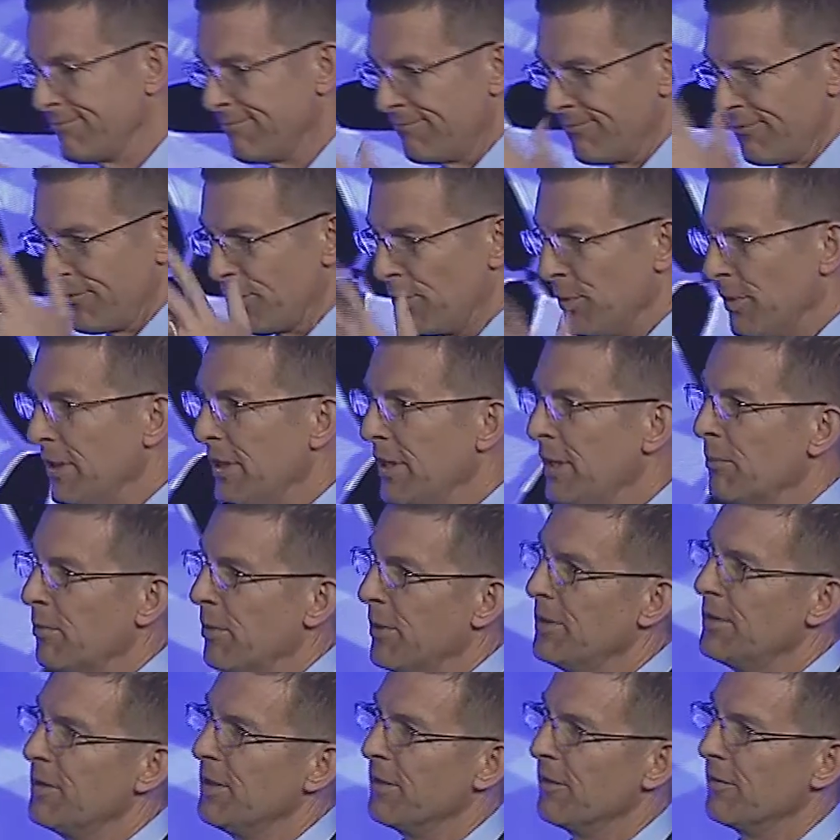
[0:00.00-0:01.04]
3D
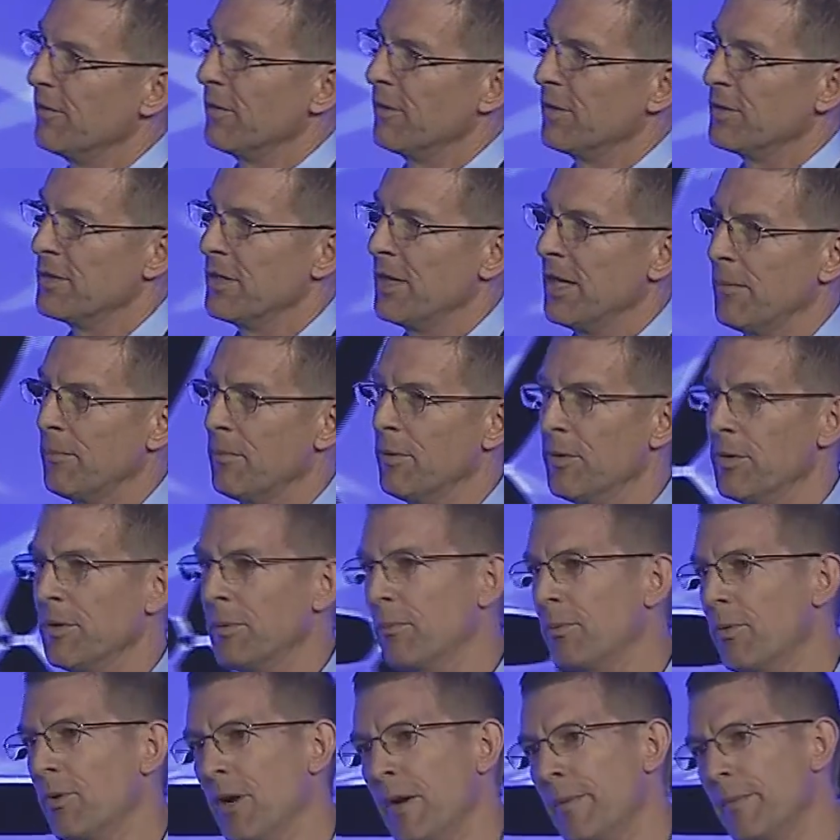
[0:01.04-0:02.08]
printing, for example, the
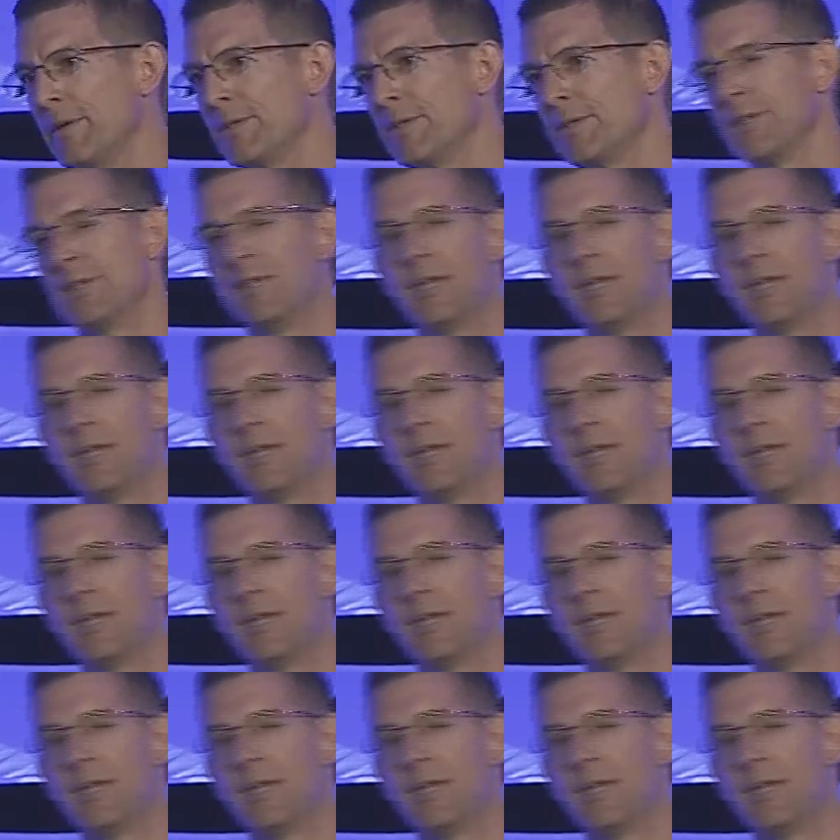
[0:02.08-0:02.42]
promise that